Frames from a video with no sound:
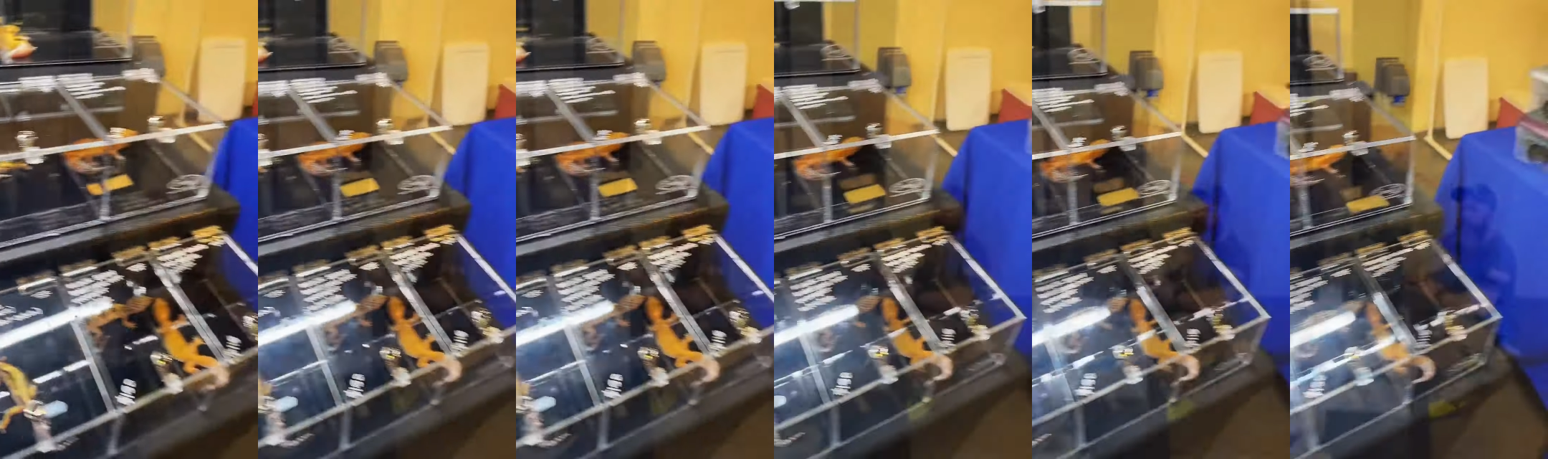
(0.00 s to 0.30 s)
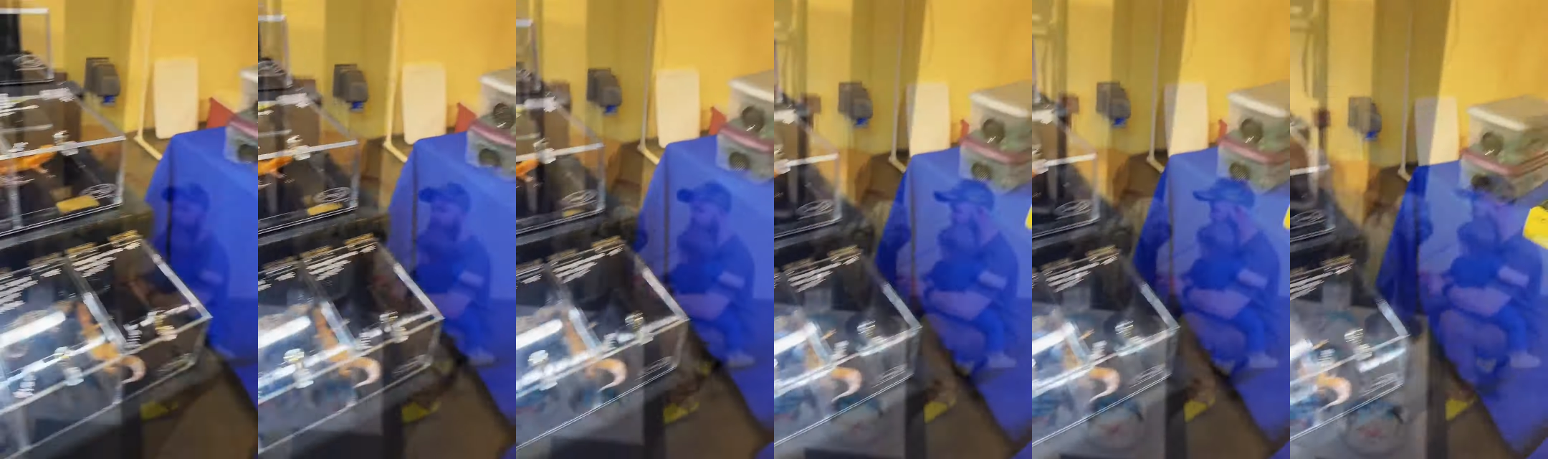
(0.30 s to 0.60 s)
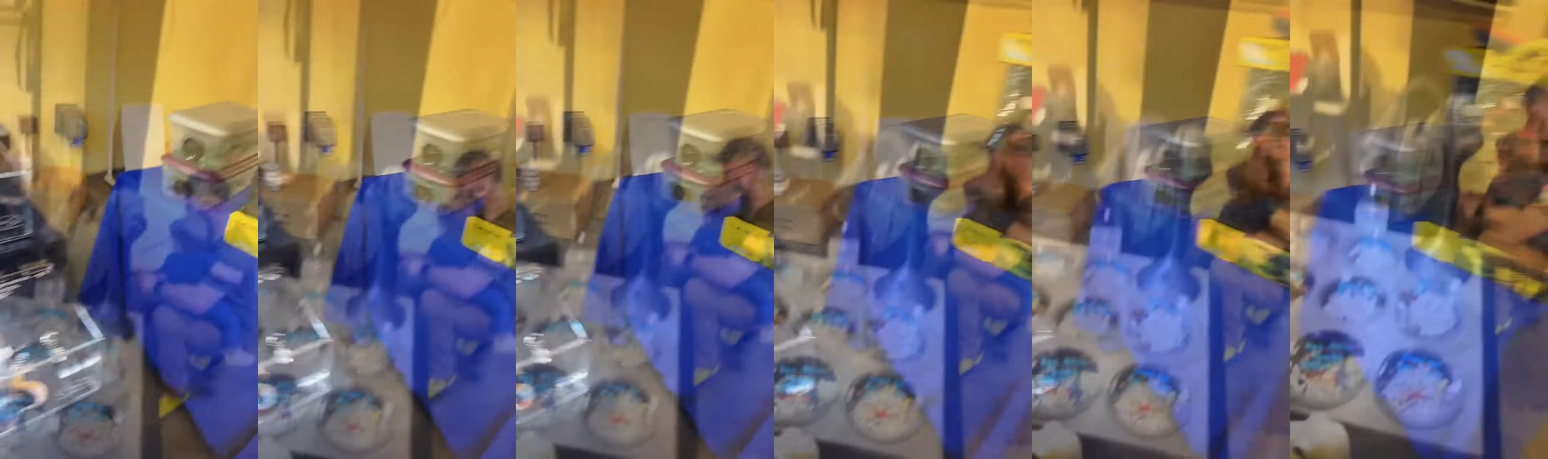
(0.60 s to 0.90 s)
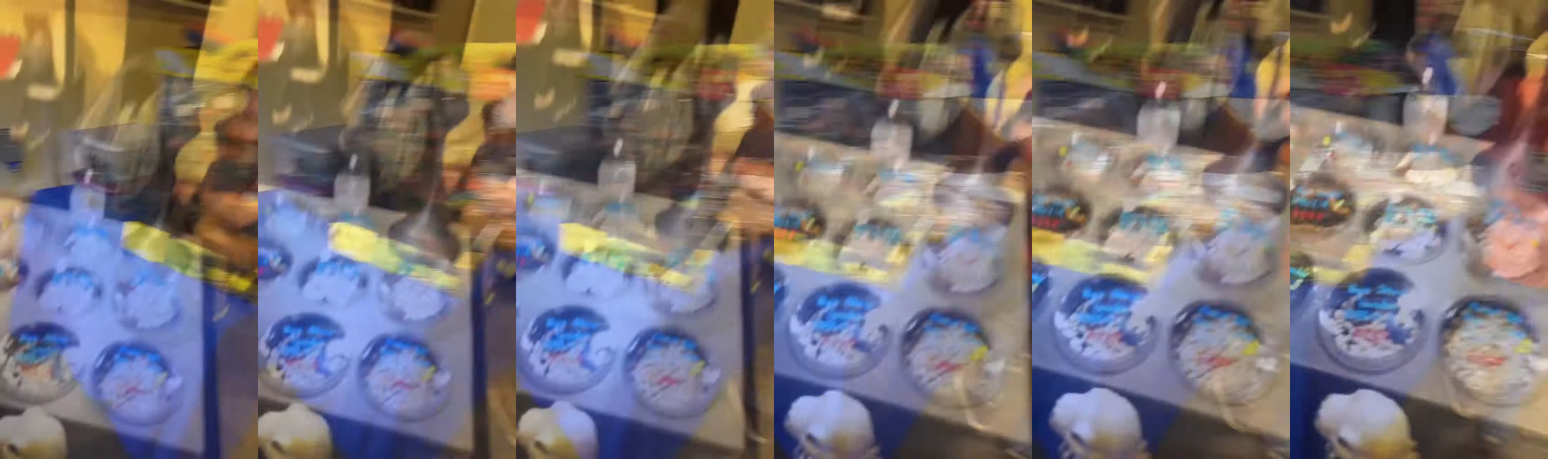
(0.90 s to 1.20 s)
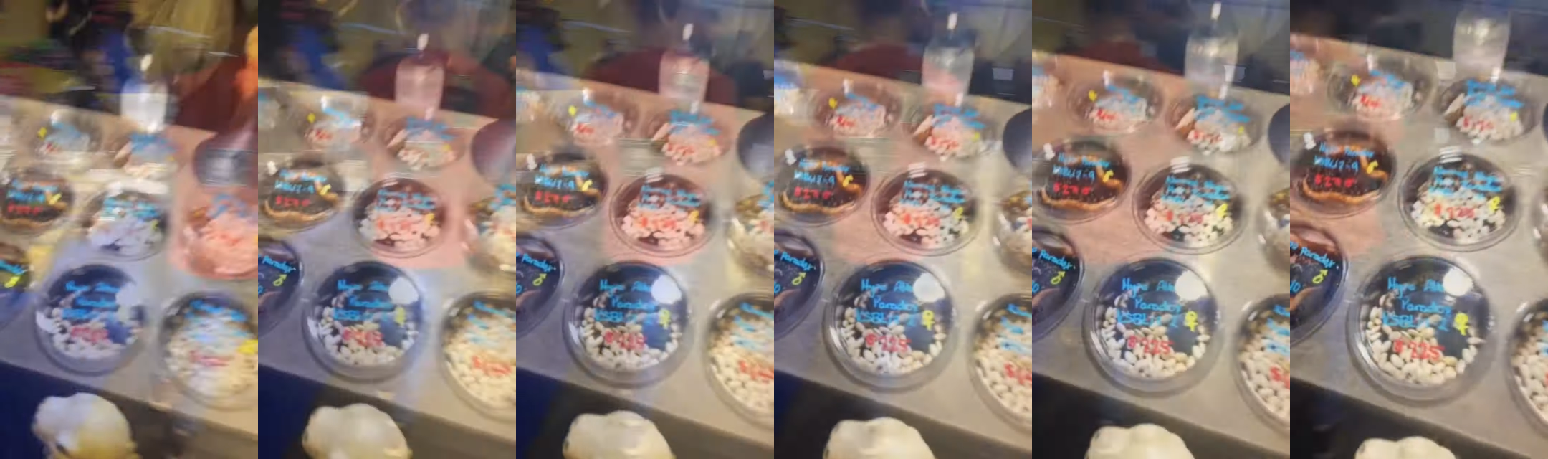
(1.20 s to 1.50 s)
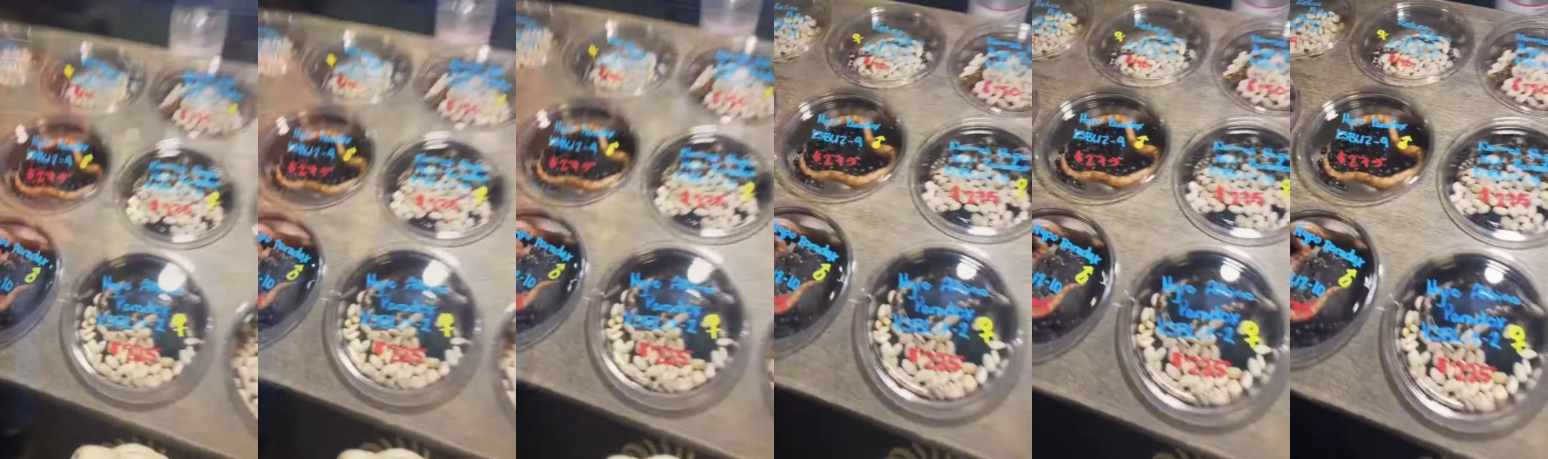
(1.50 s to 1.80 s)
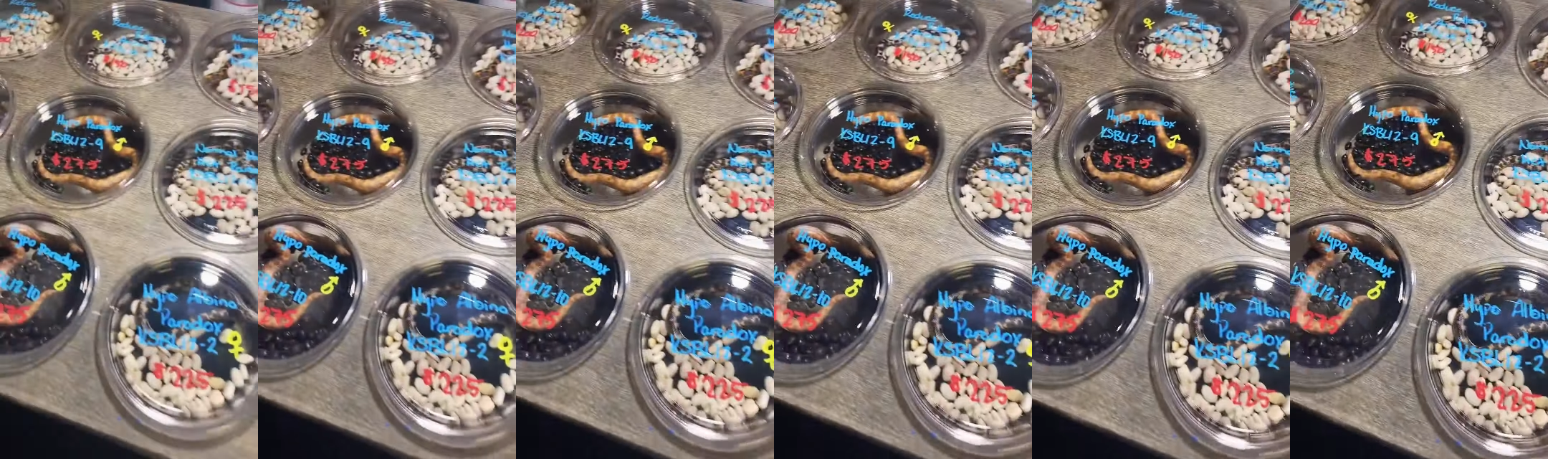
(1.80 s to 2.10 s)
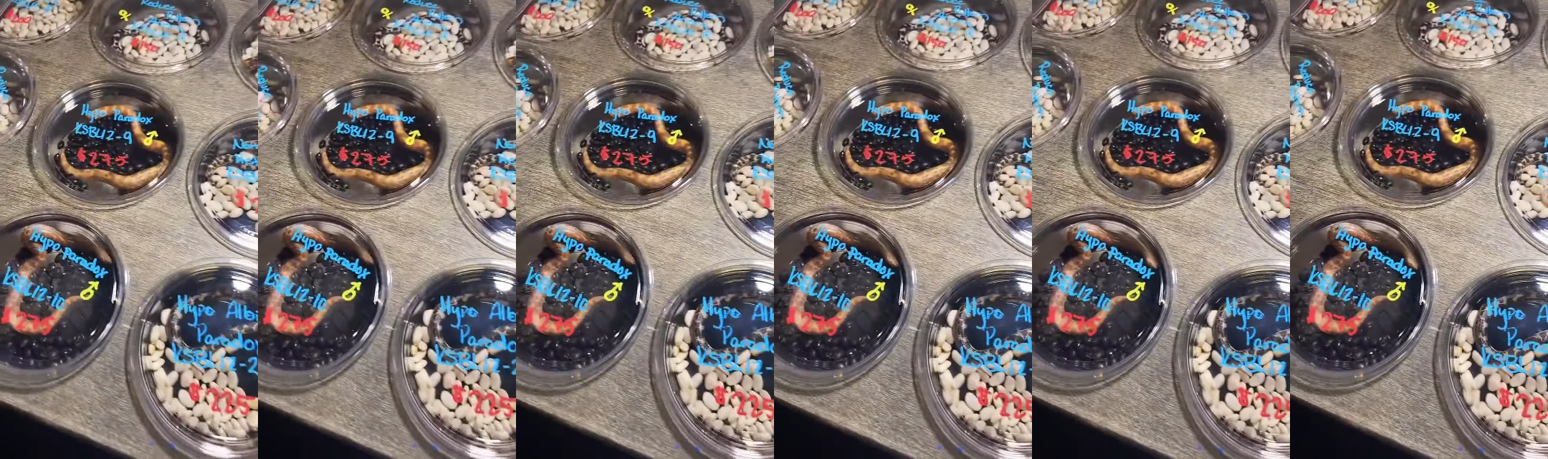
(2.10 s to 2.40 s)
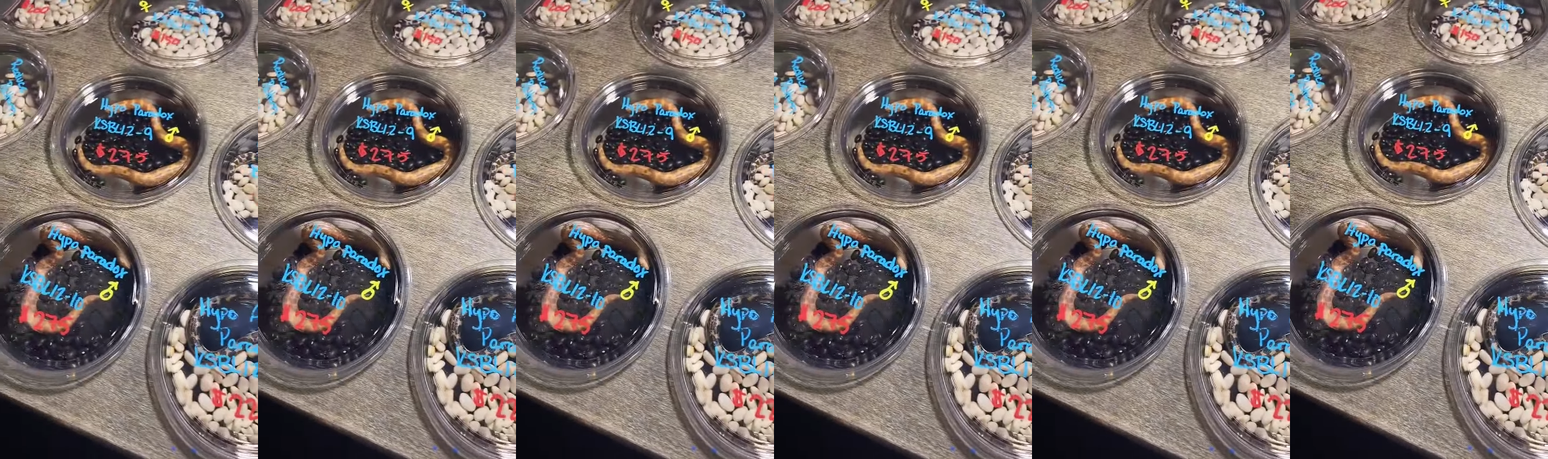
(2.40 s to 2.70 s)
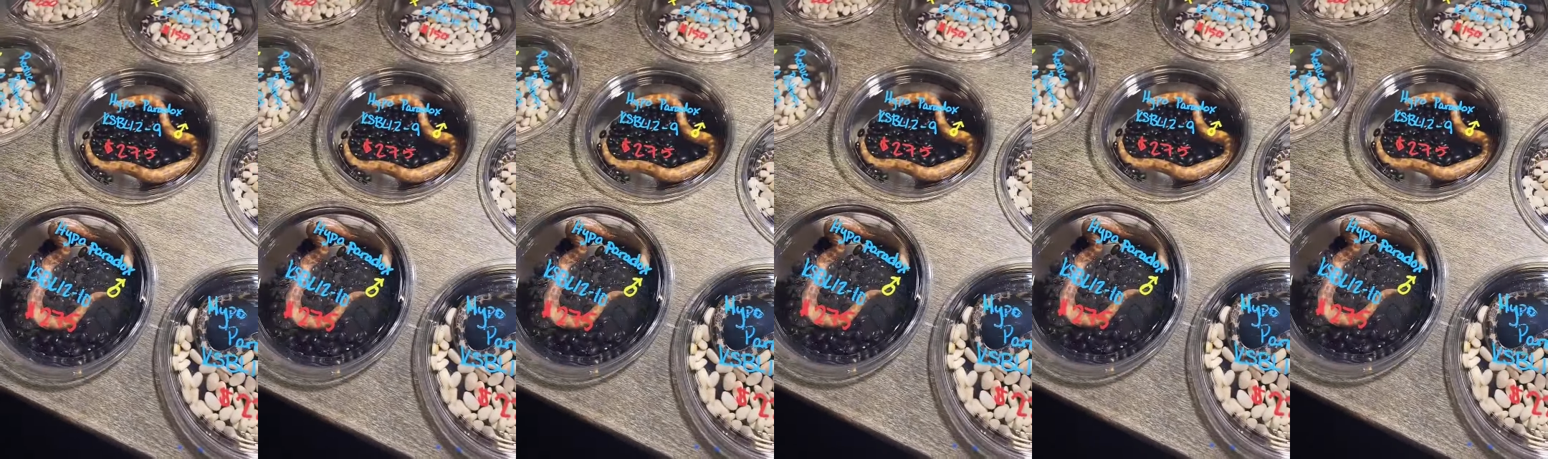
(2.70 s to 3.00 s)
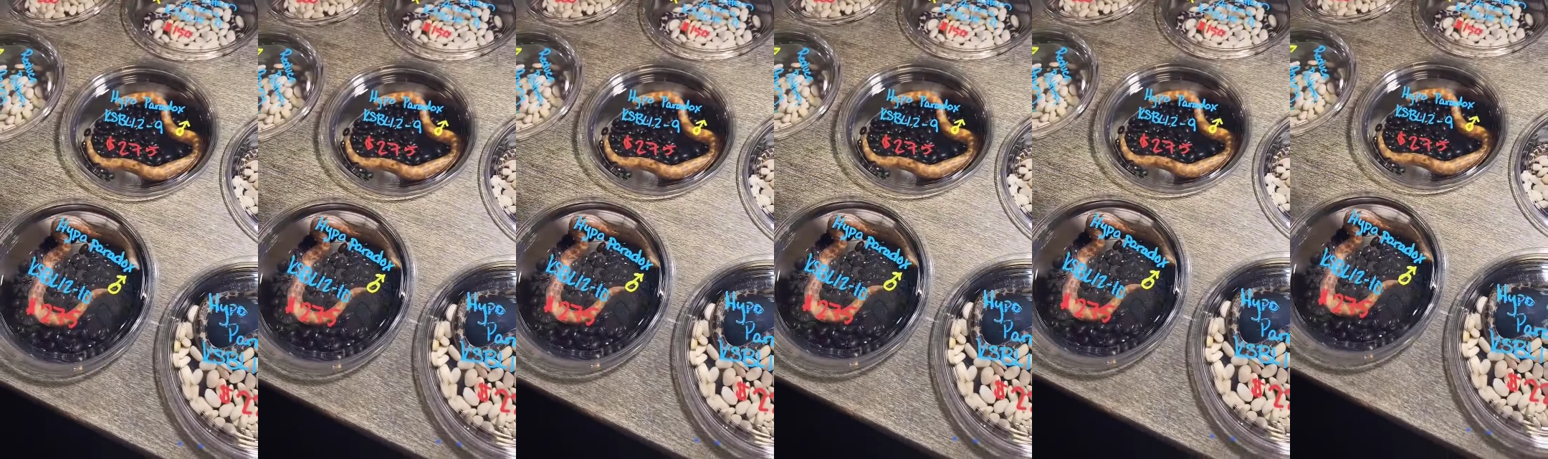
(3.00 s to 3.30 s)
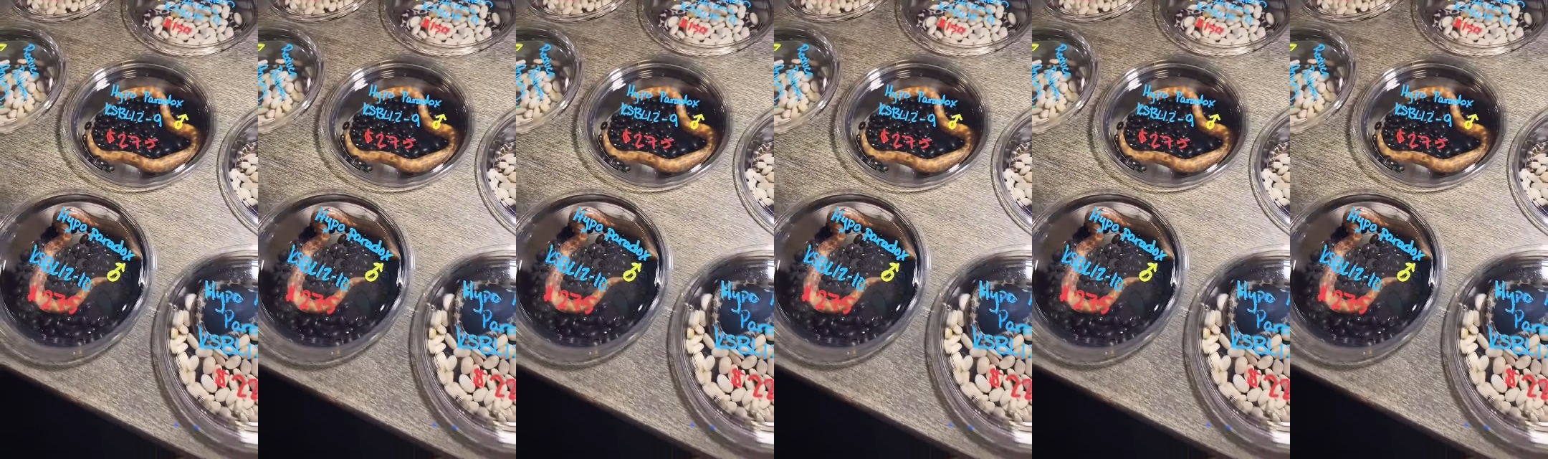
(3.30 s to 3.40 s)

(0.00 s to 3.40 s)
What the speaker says: (no speaker visible)